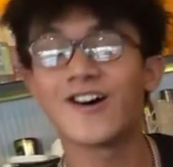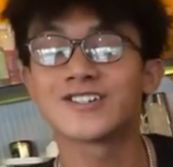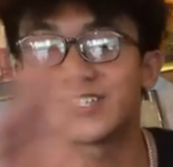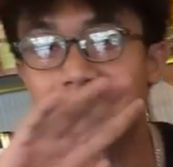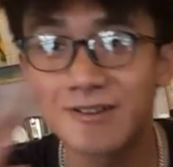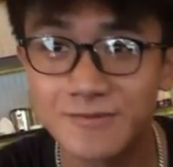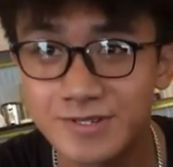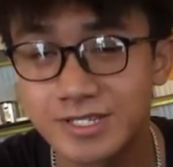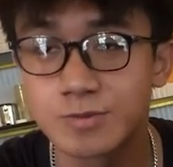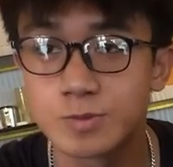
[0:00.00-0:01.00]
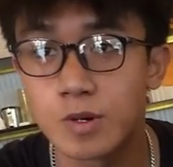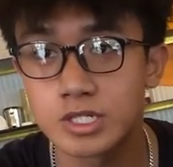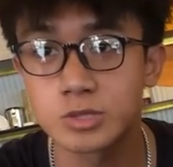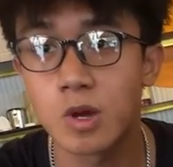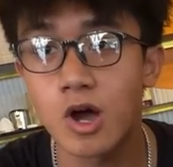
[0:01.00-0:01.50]
franchise
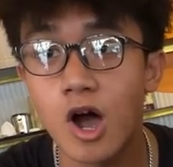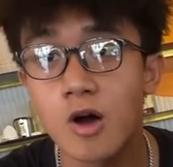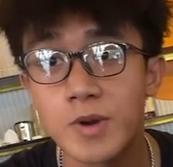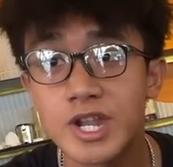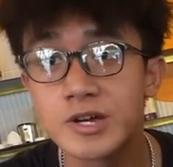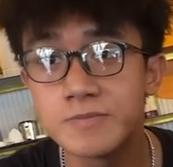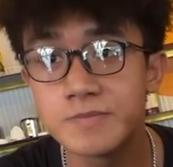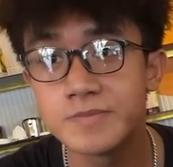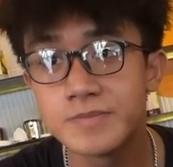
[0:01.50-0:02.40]
or at least it